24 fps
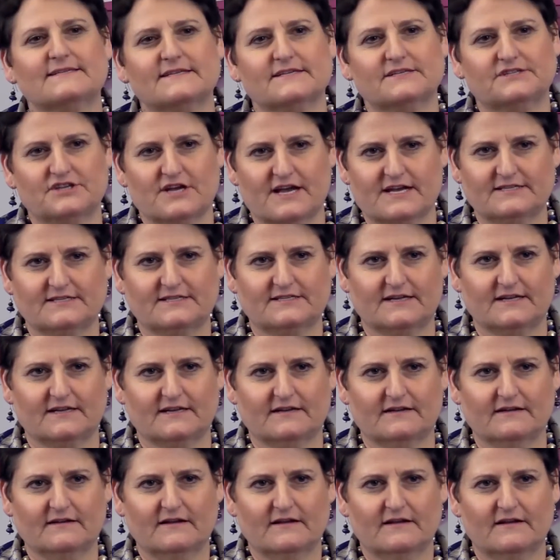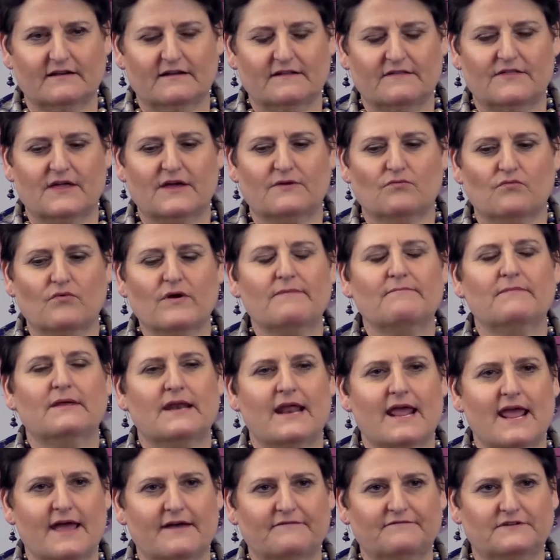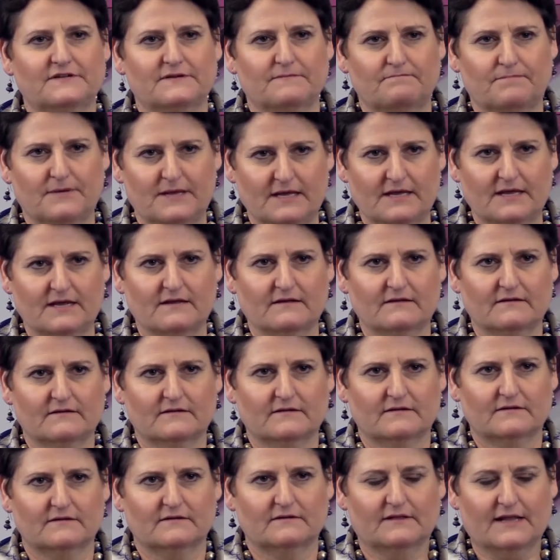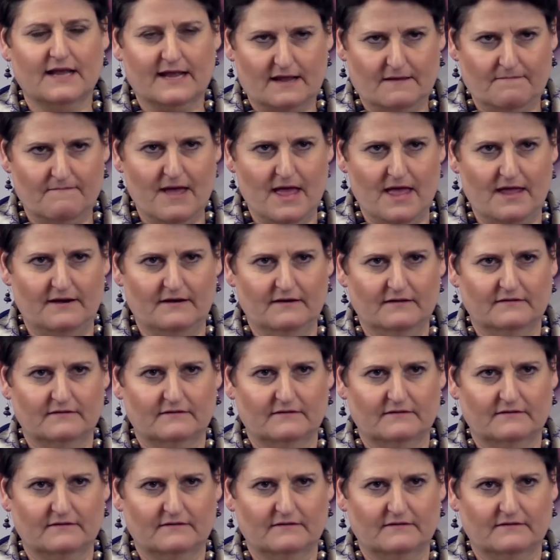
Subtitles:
suggesting that women have to be like men,